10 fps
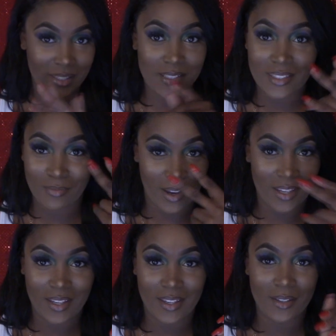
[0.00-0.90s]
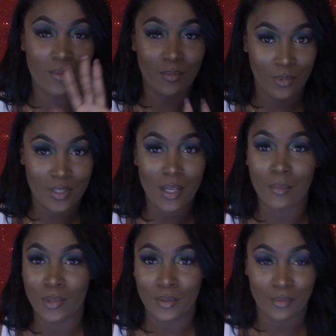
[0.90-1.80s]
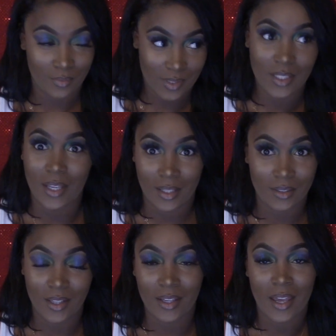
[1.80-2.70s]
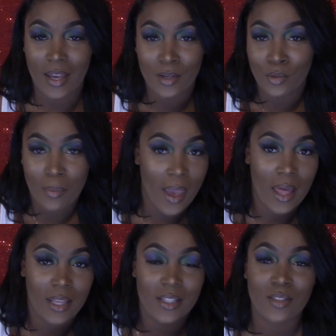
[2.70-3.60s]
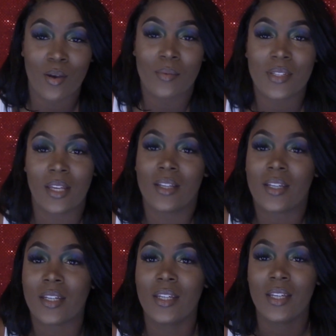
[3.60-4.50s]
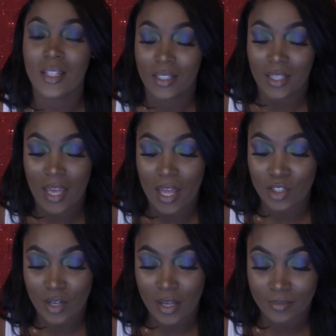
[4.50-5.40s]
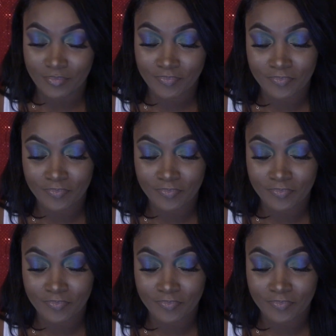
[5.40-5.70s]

This right here was something new today. Like, I got a new palette, so I was like, yeah, I tried.